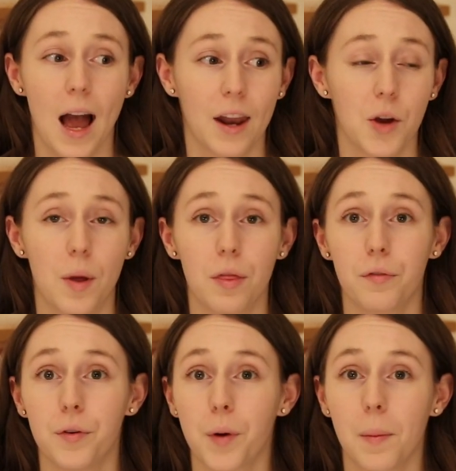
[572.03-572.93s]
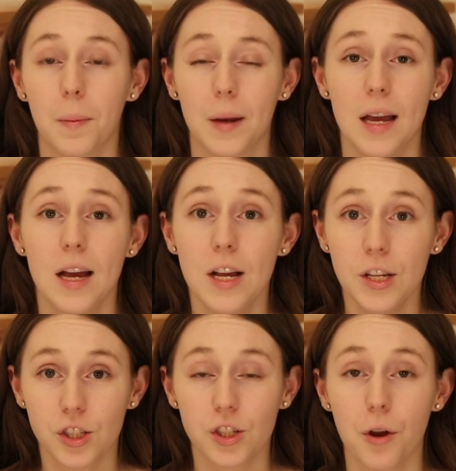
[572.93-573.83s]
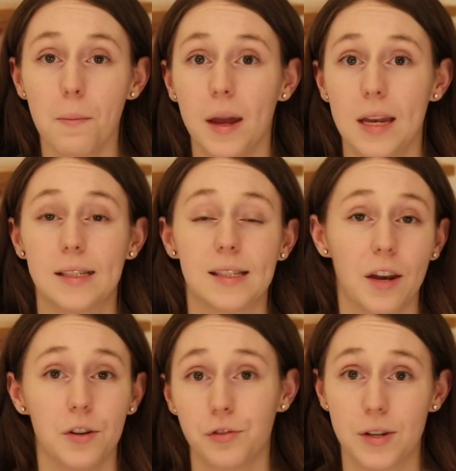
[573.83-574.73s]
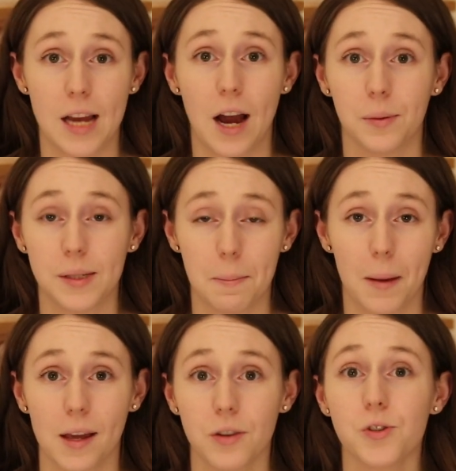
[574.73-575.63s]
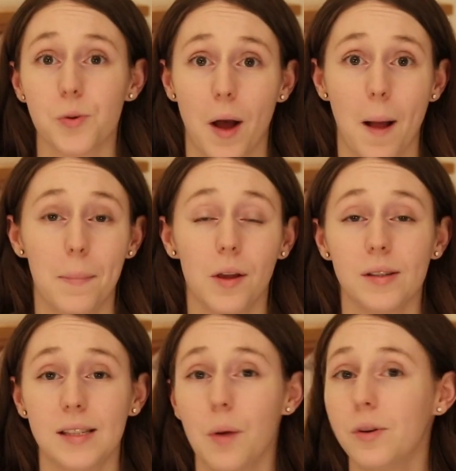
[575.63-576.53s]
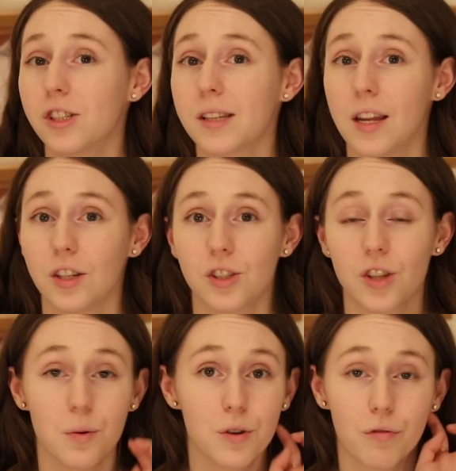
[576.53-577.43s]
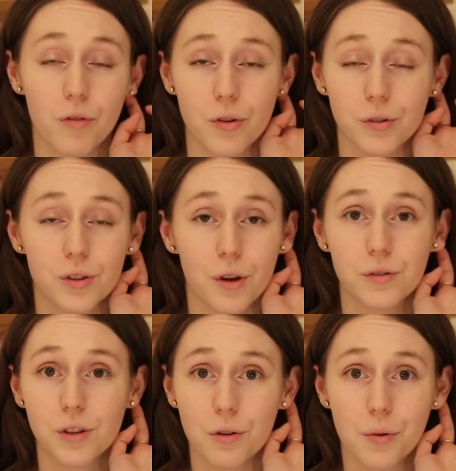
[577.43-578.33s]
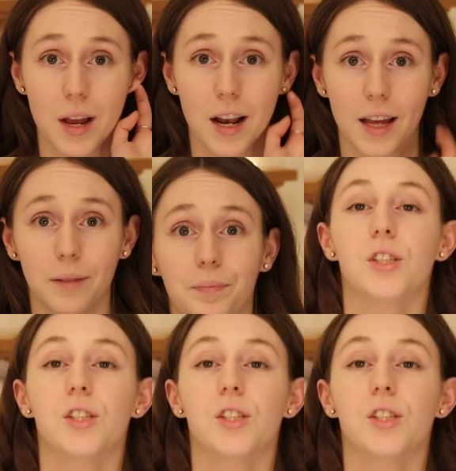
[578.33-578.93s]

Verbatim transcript: and I went through probably so many sanitary towels in my underwear because they were just getting soaked through so so quickly.